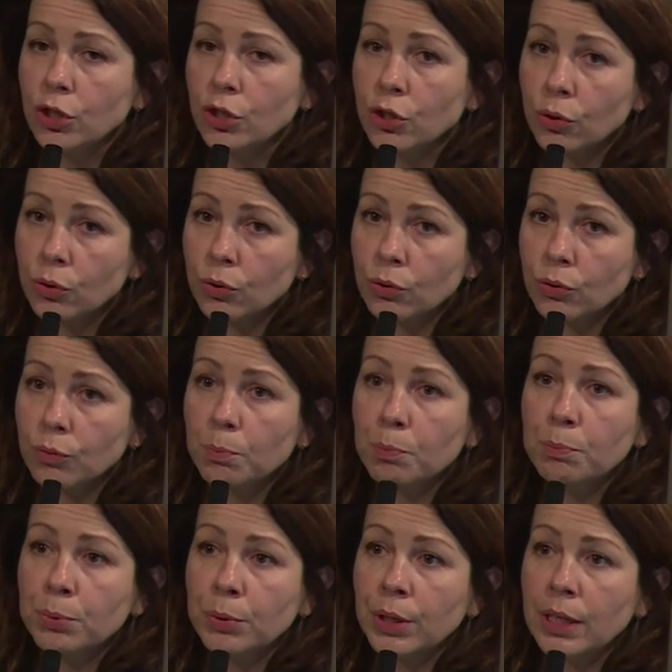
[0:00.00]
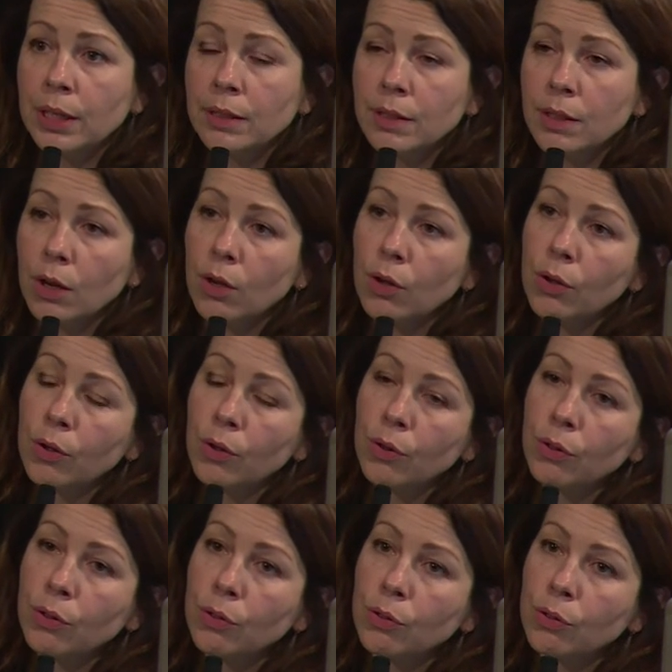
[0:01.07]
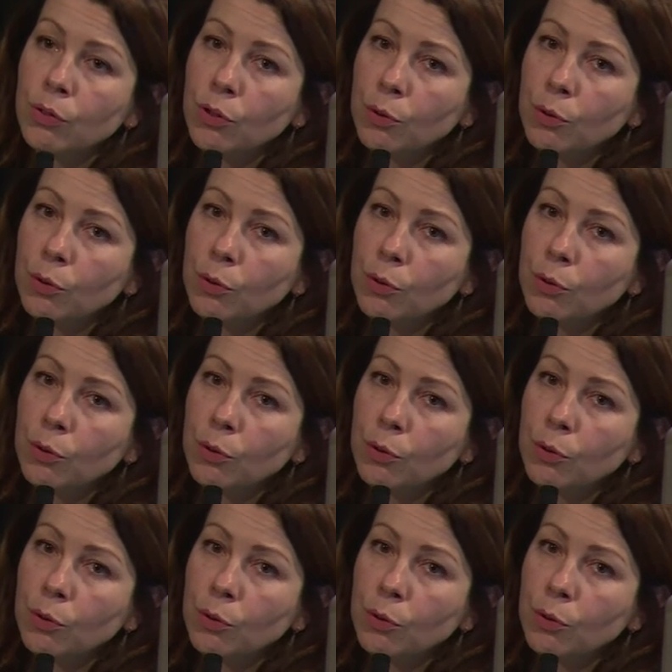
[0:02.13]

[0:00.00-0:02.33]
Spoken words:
don't put it on